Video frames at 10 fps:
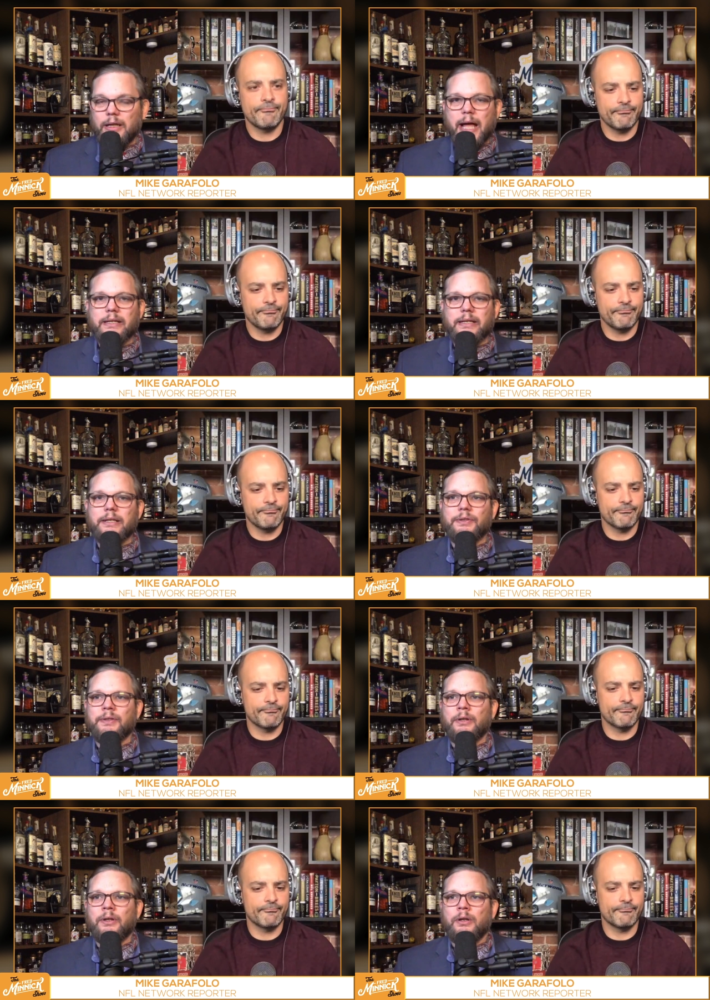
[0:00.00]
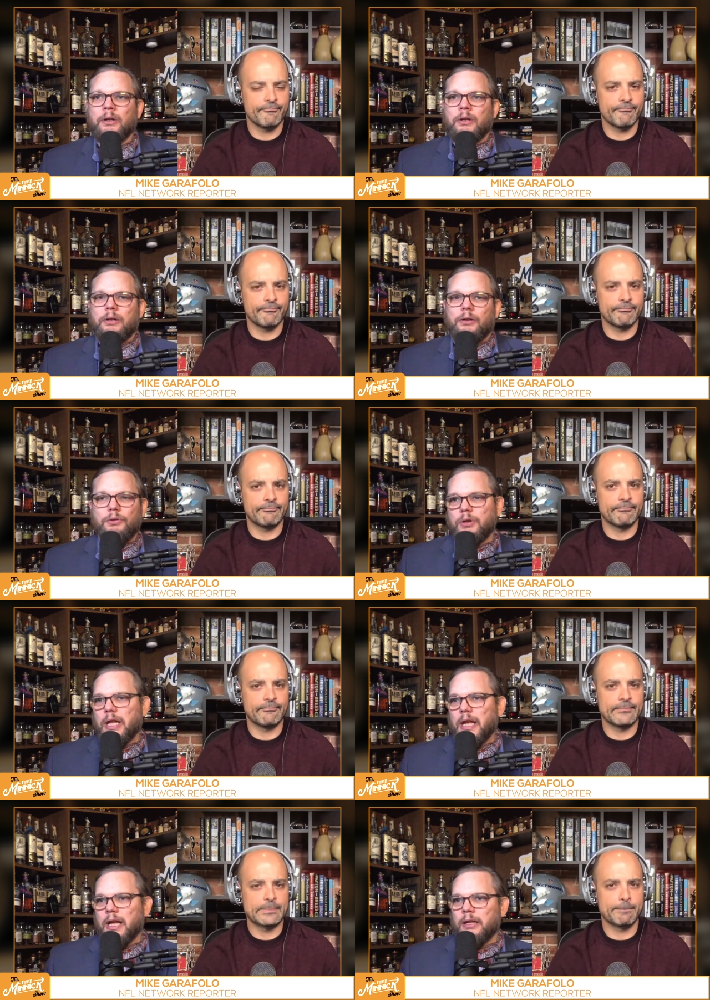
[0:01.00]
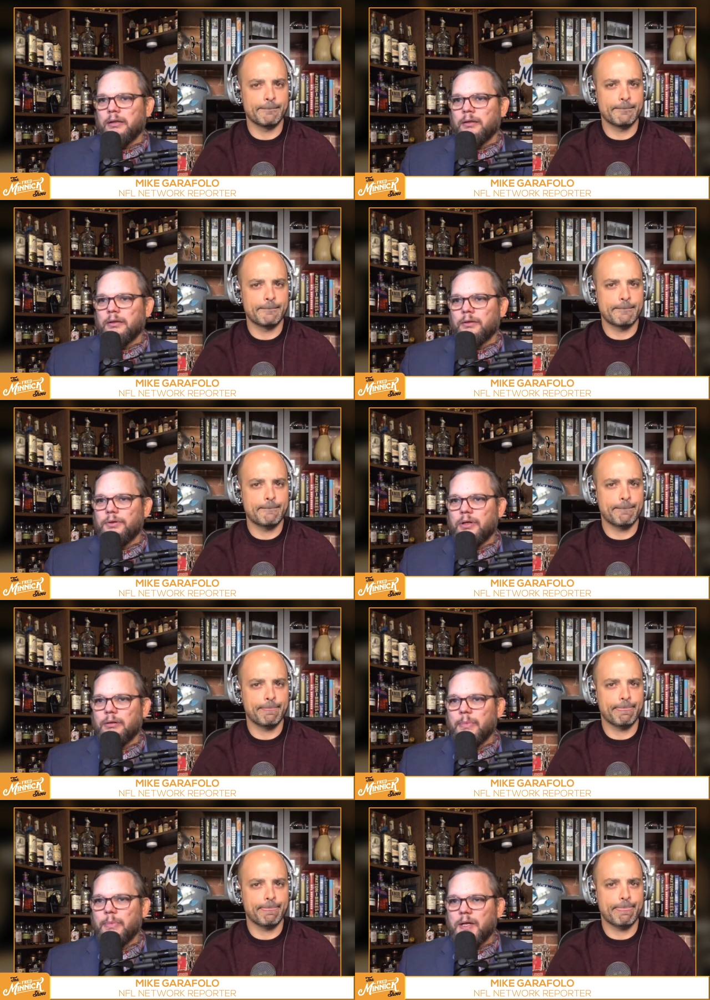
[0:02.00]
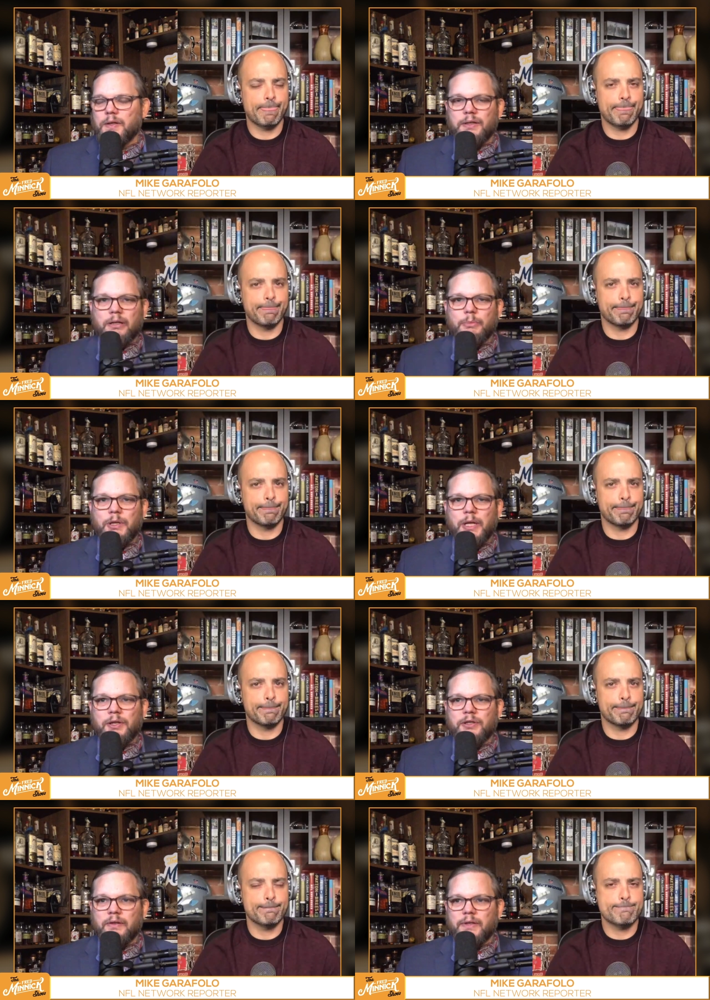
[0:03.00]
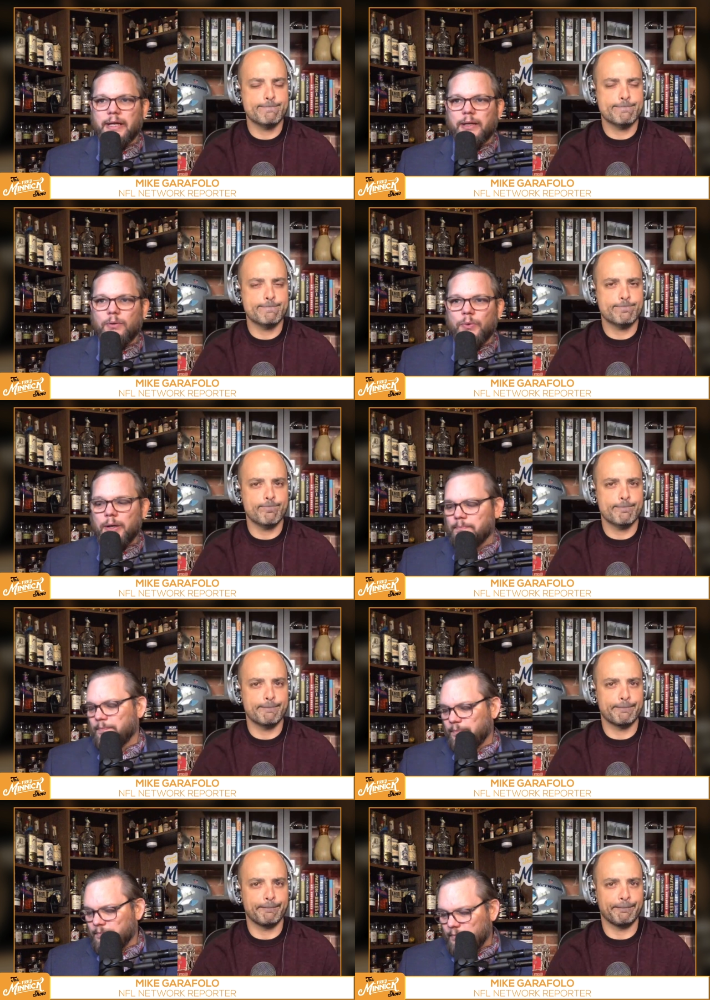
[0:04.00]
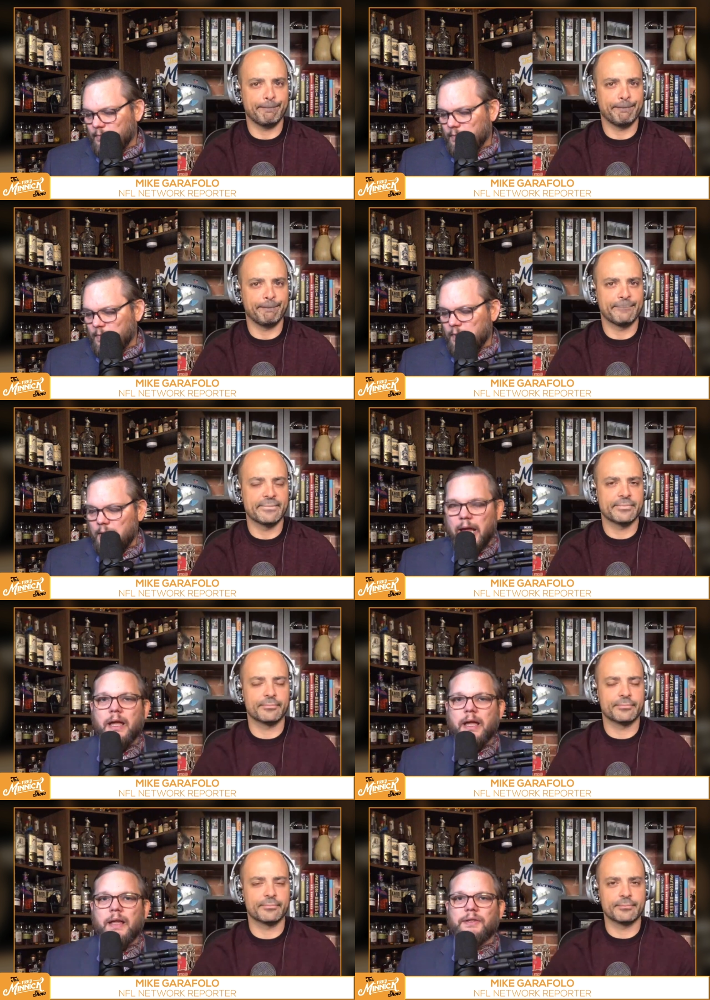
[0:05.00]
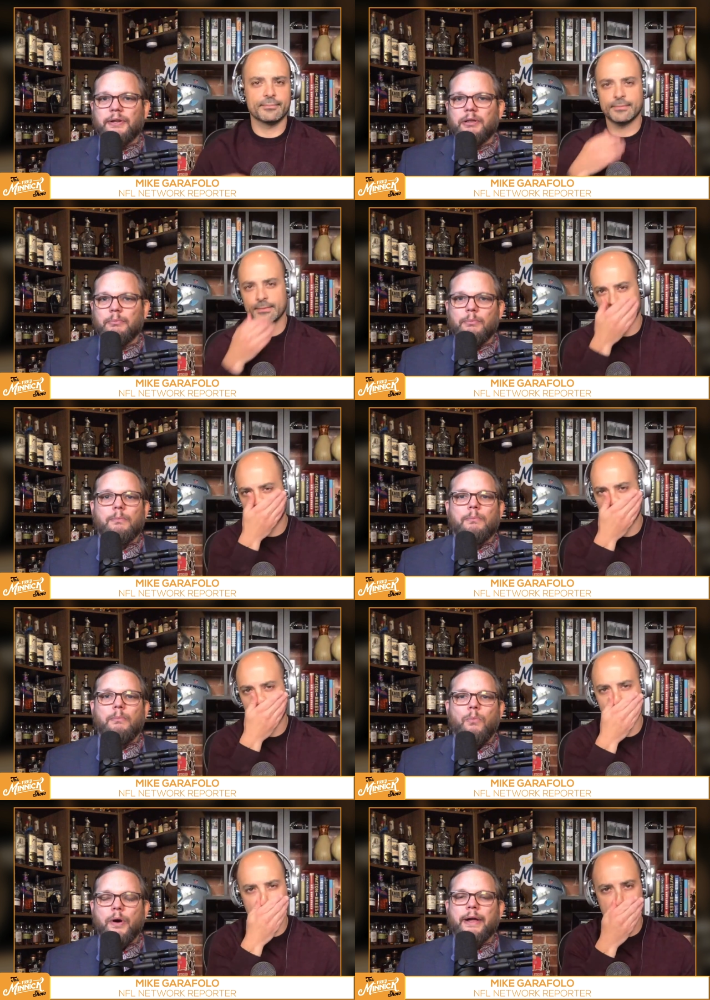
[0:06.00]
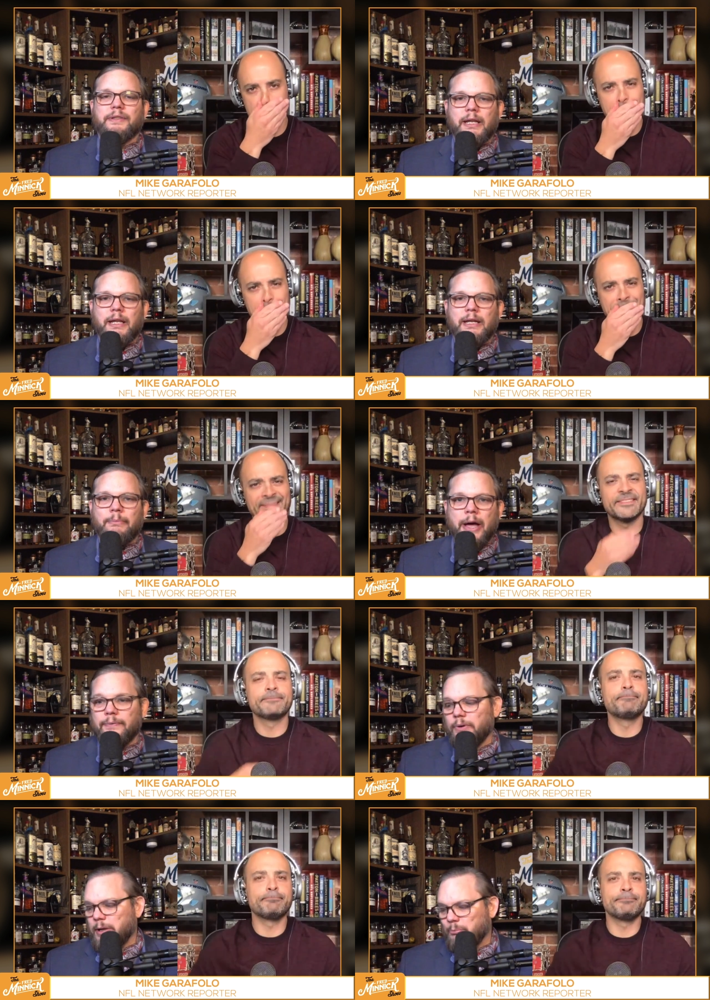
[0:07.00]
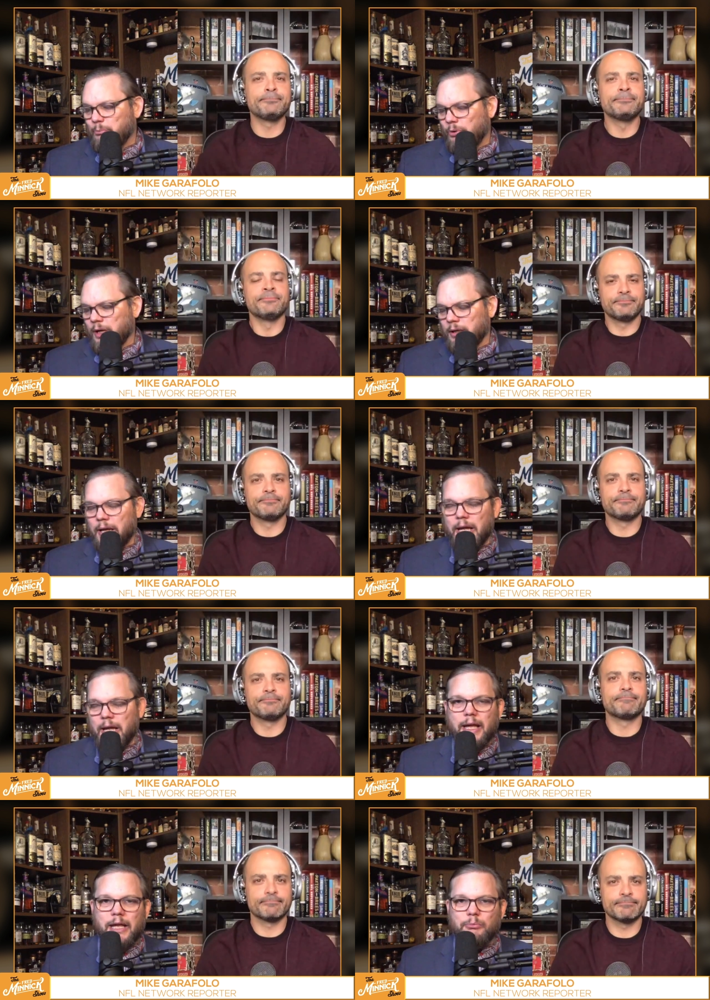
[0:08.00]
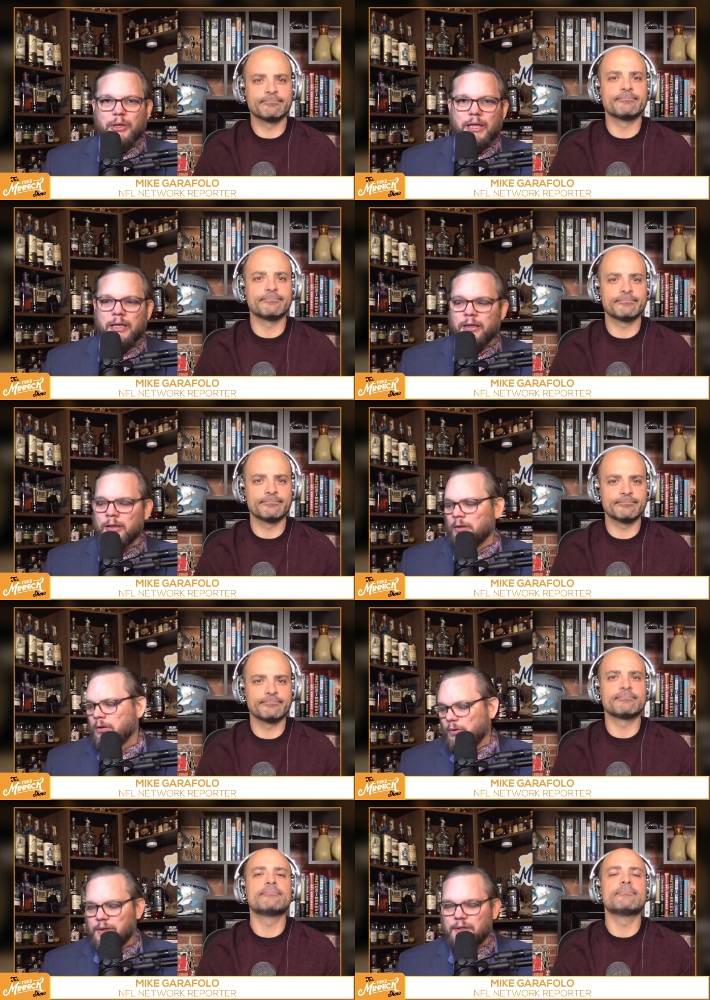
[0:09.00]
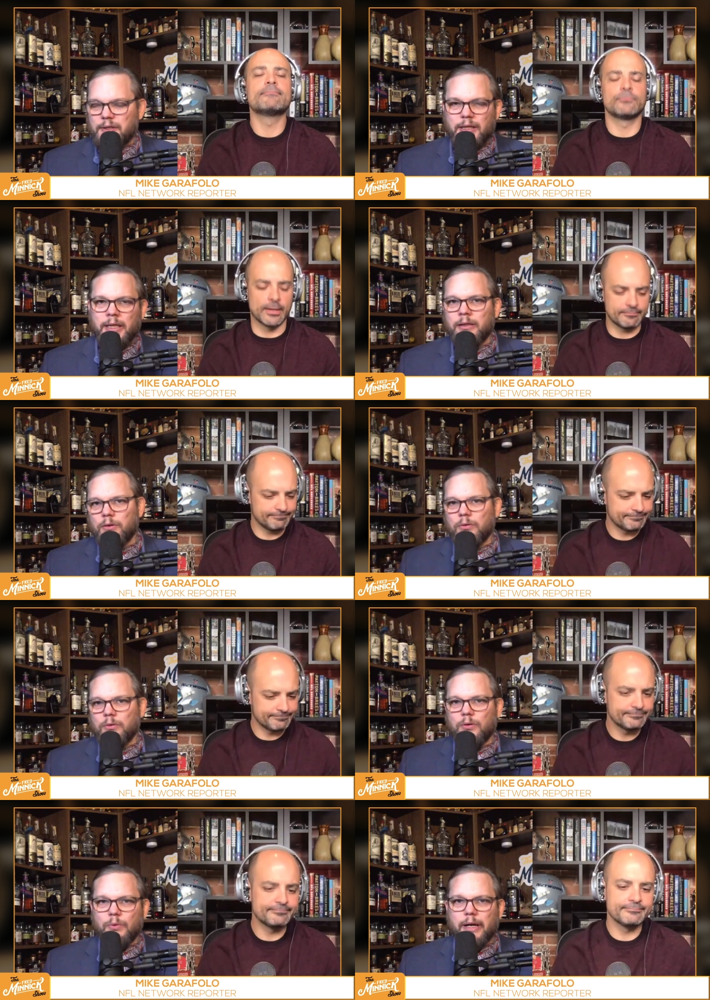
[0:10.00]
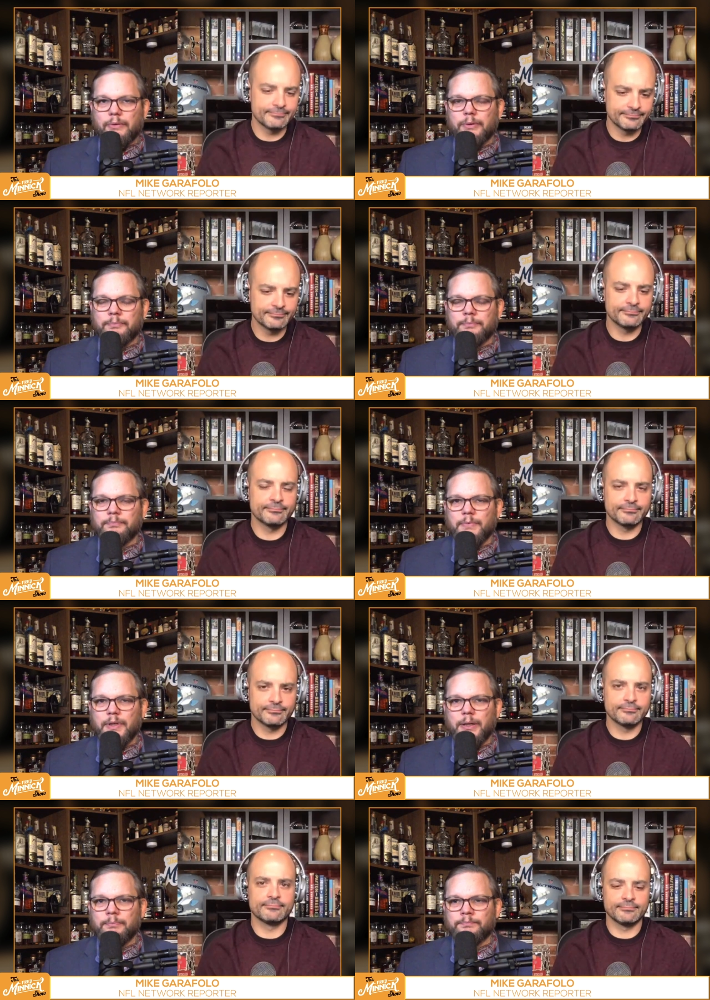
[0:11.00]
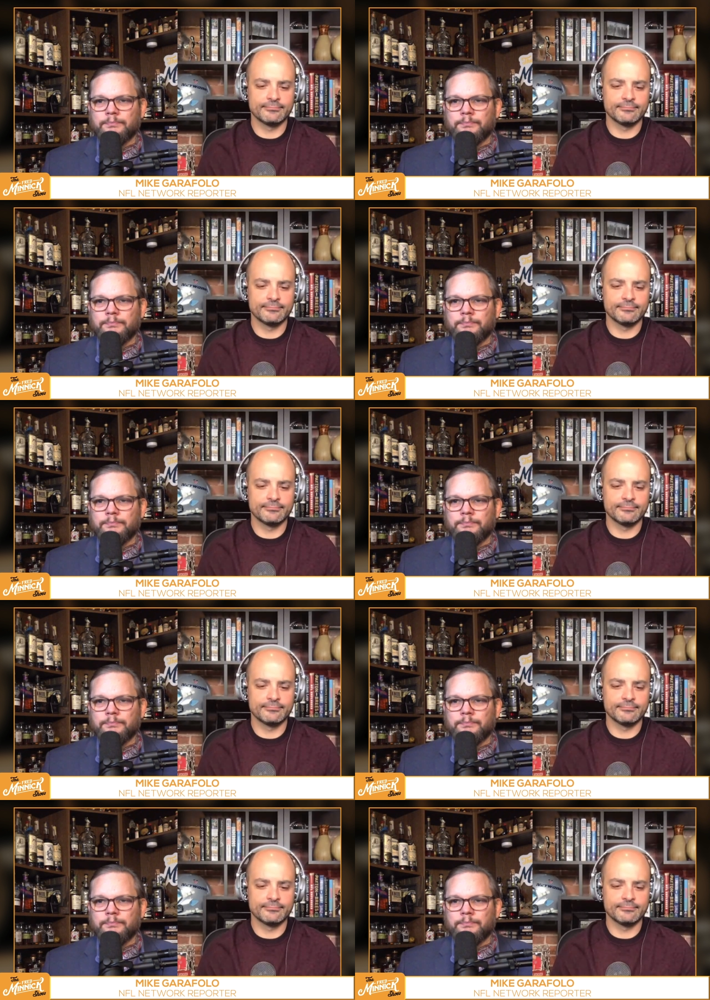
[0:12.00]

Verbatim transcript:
Speaker 1: glasses you can you can make the determination of like well a is such a more outstanding mouthfeel i'm putting a ahead of b or c right. or, or whatever you know